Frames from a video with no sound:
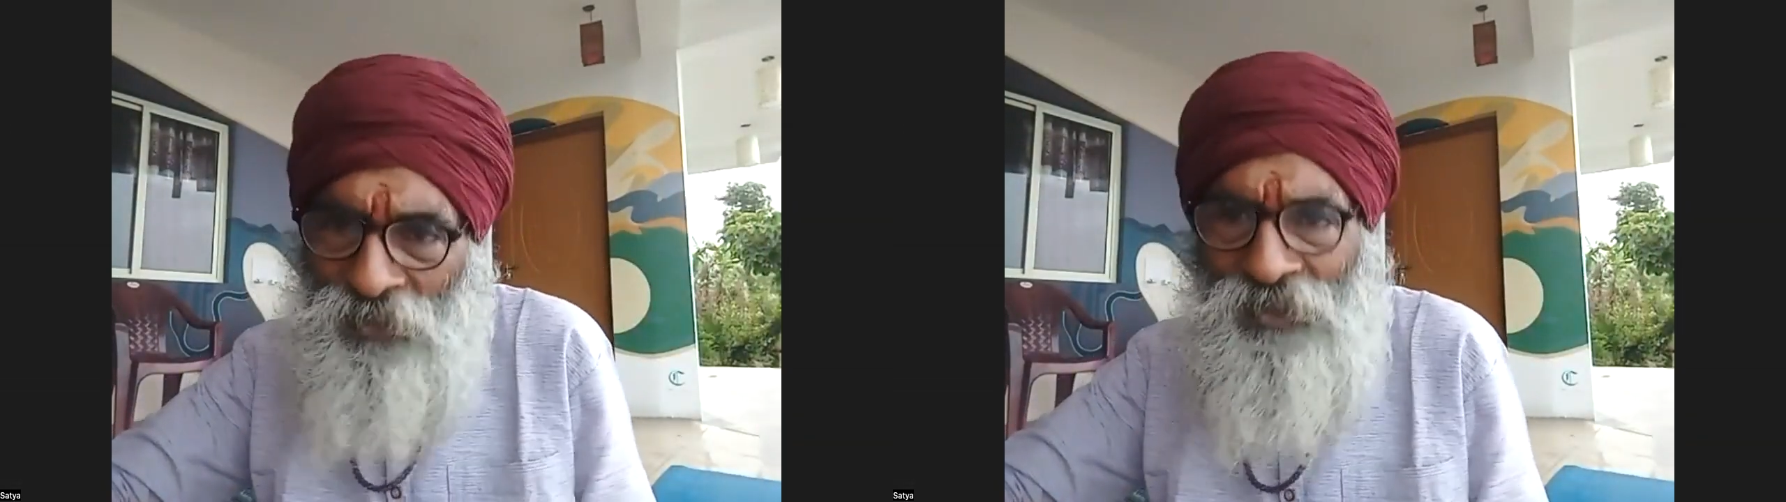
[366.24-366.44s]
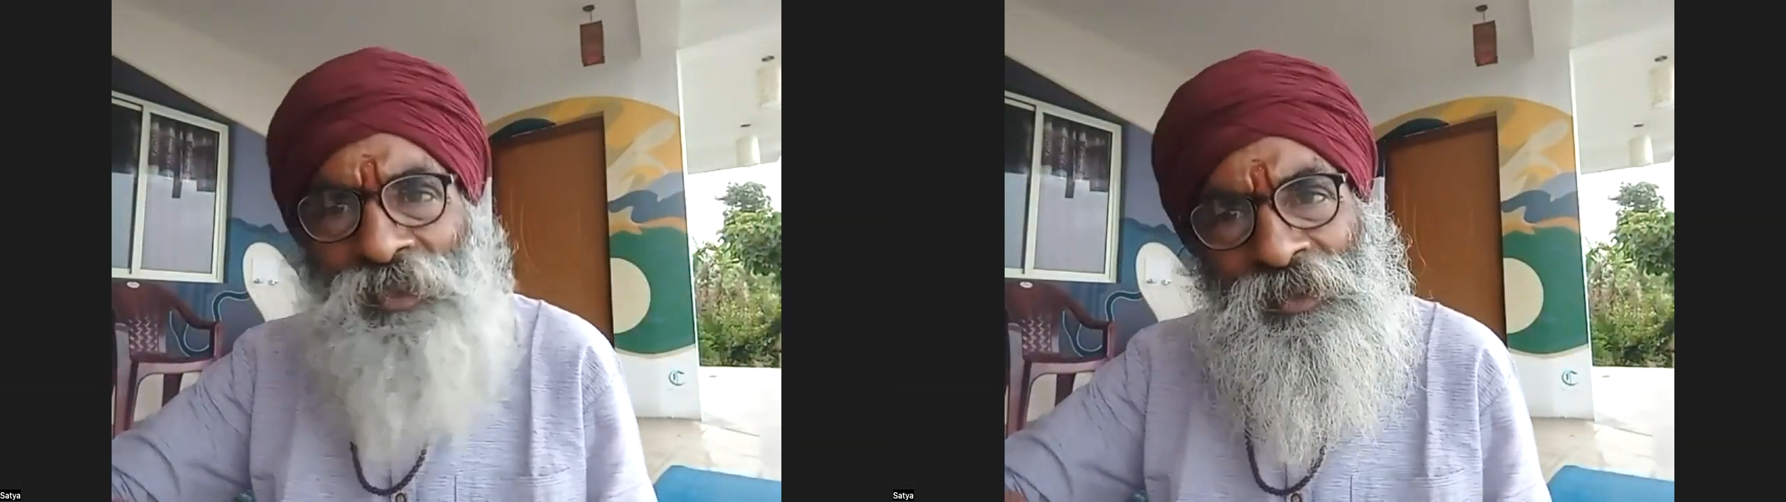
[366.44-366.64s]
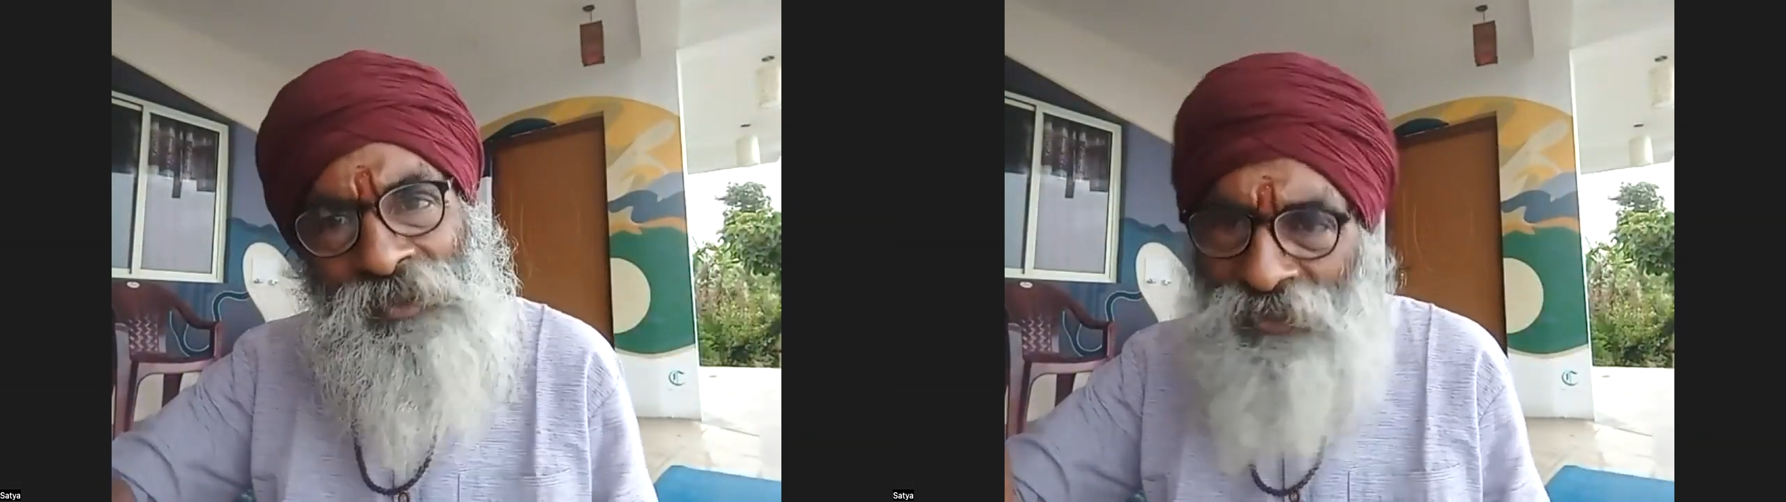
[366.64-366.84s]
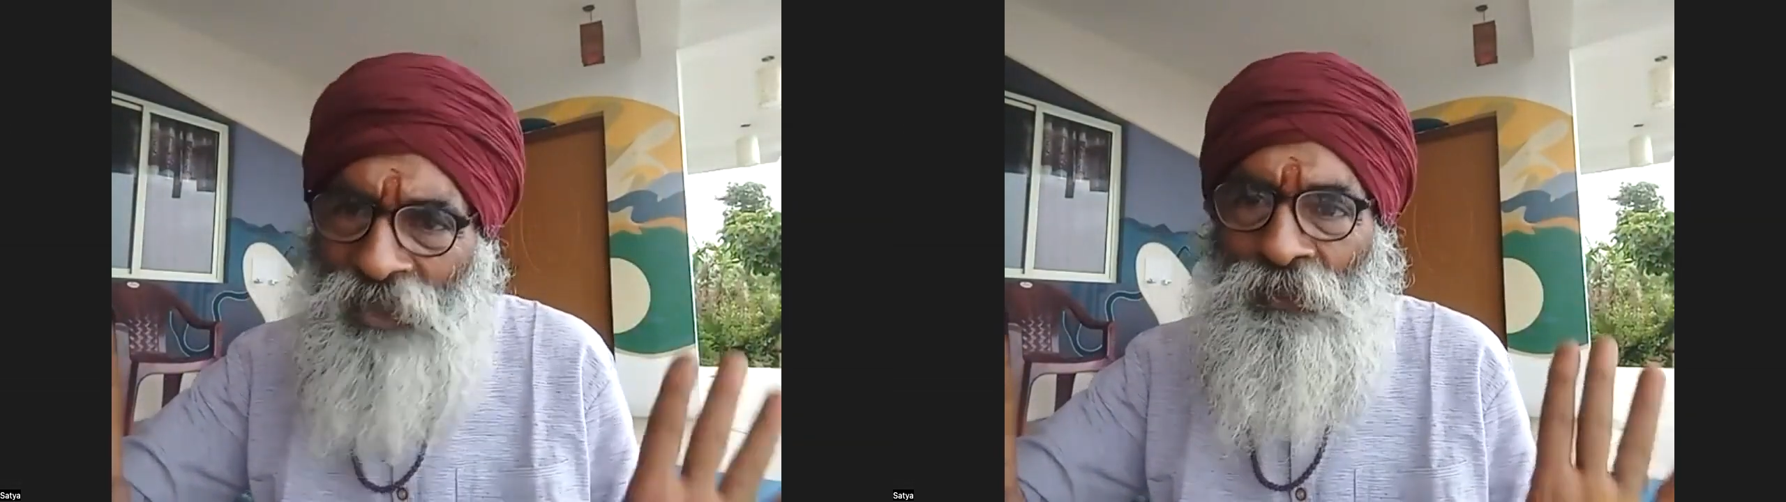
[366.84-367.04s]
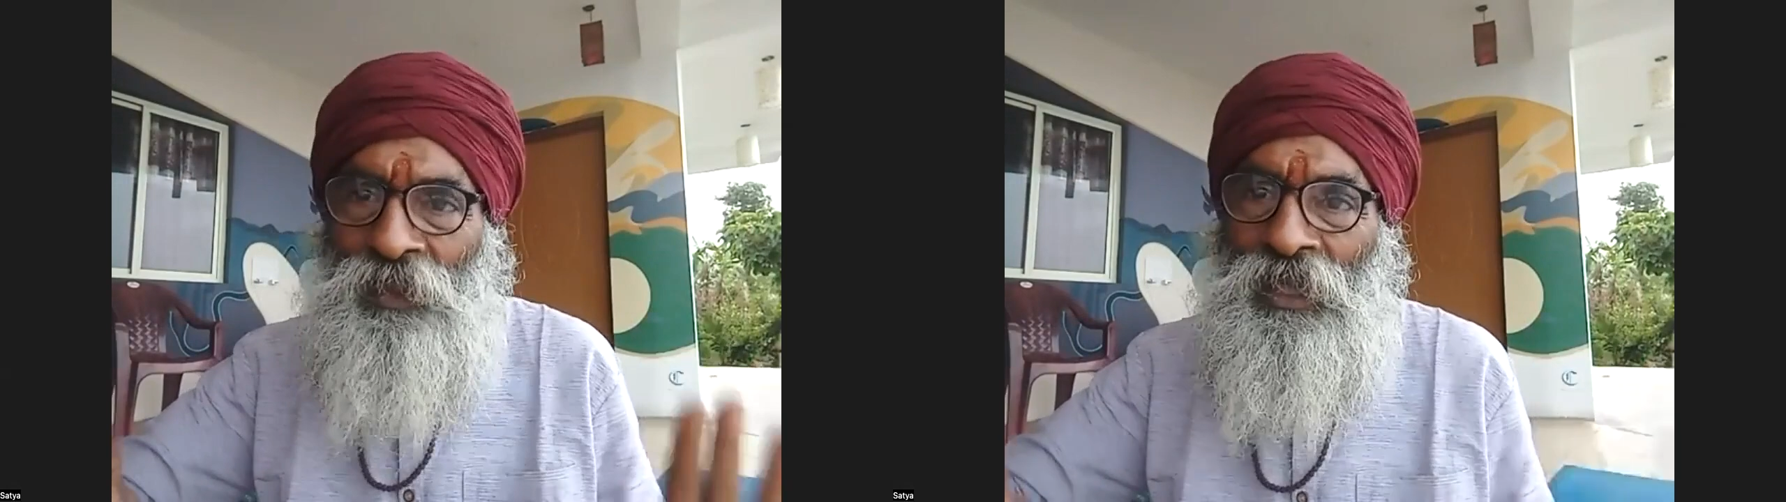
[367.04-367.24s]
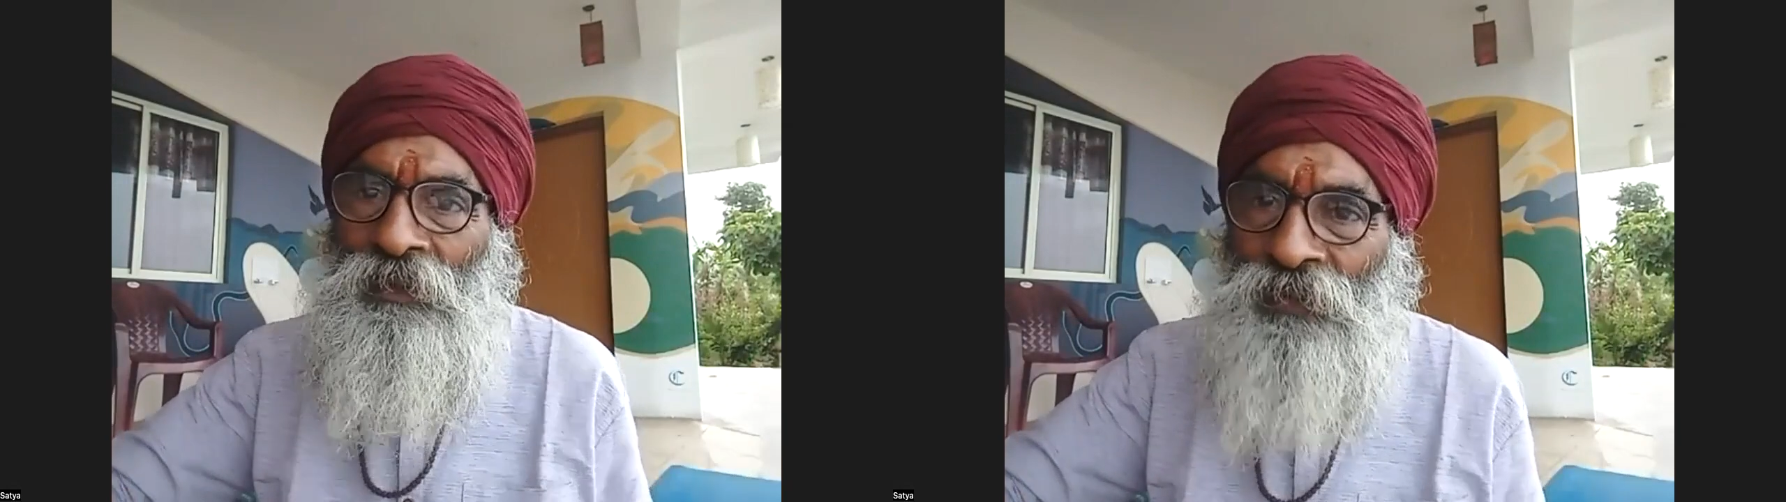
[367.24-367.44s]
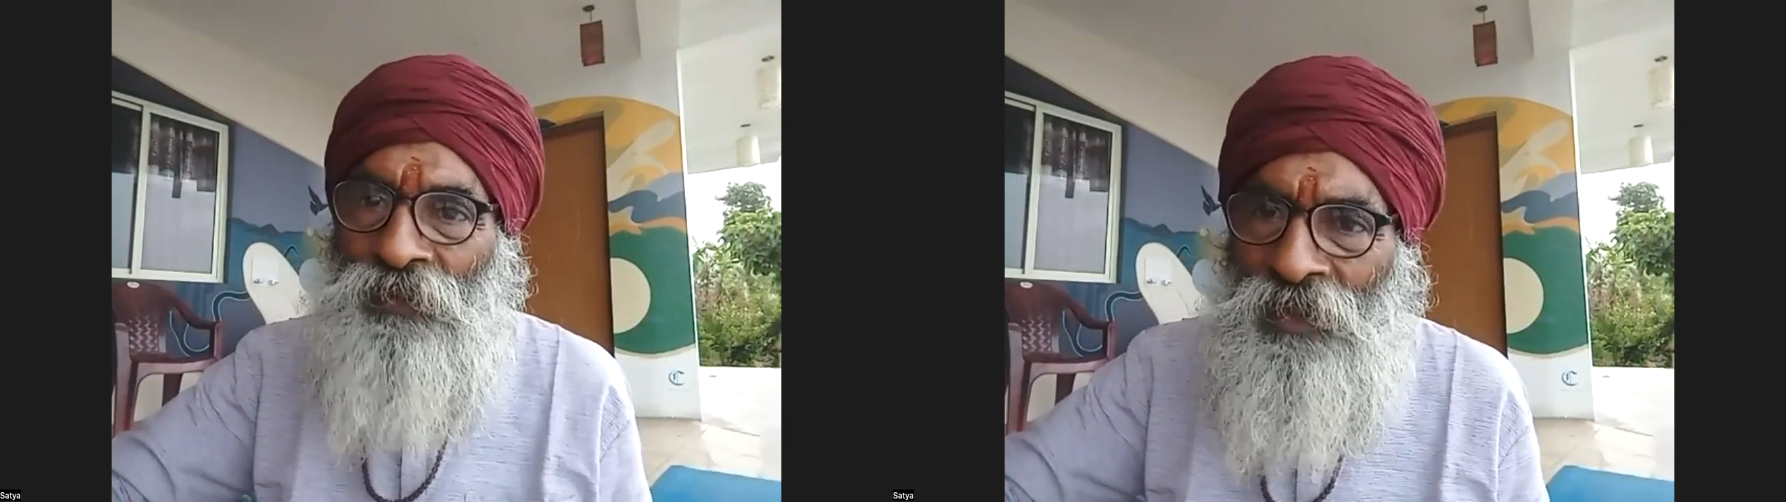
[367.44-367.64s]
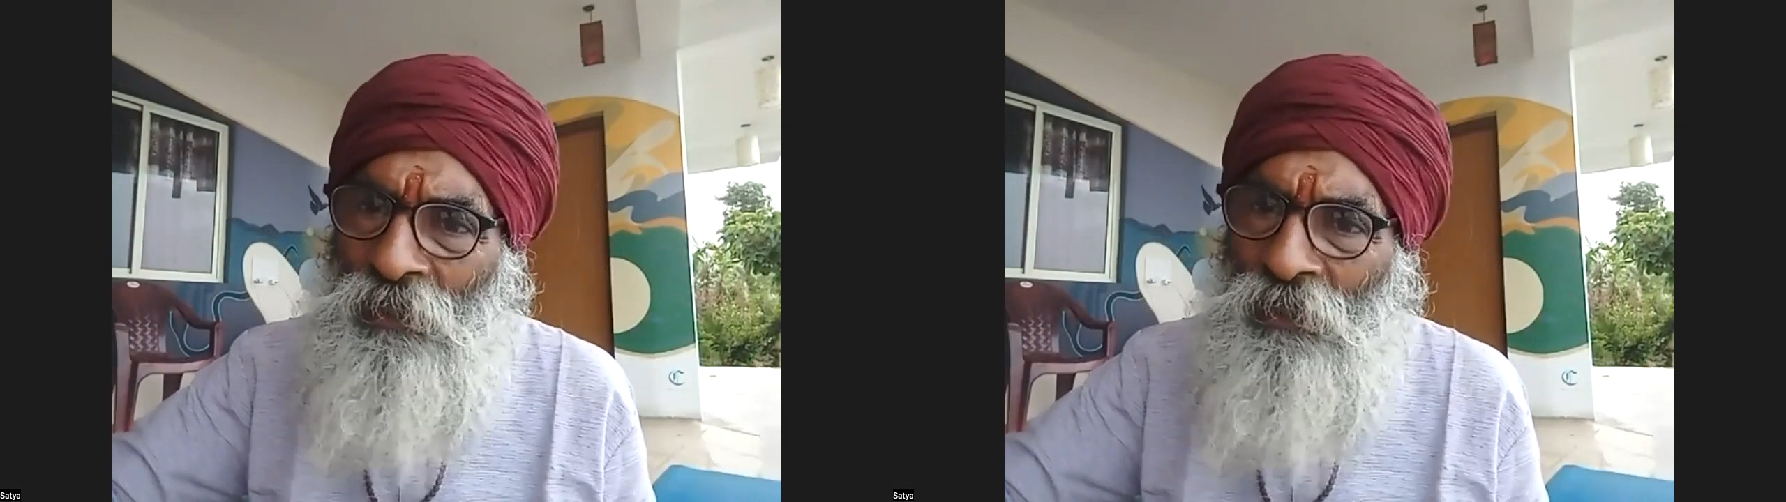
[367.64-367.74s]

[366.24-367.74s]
fix this. That will be enough.